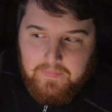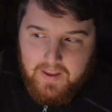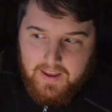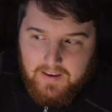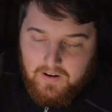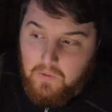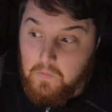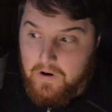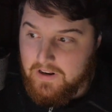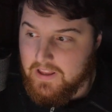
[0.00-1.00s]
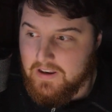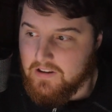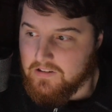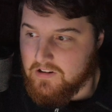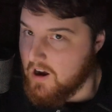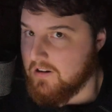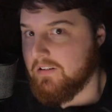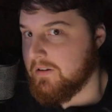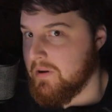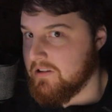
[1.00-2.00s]
And on one end is
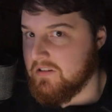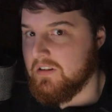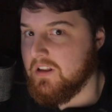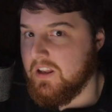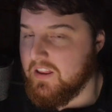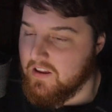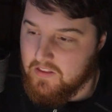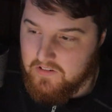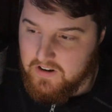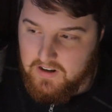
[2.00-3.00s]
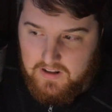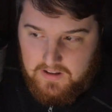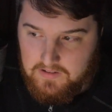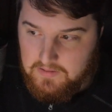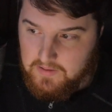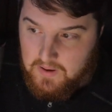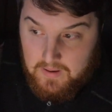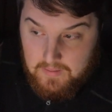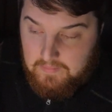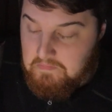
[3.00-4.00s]
toxic masculinity, the other end is
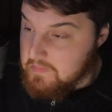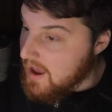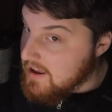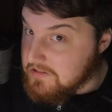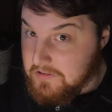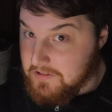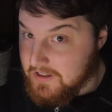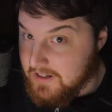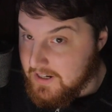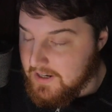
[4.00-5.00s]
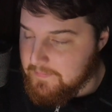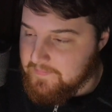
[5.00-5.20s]
masculinity.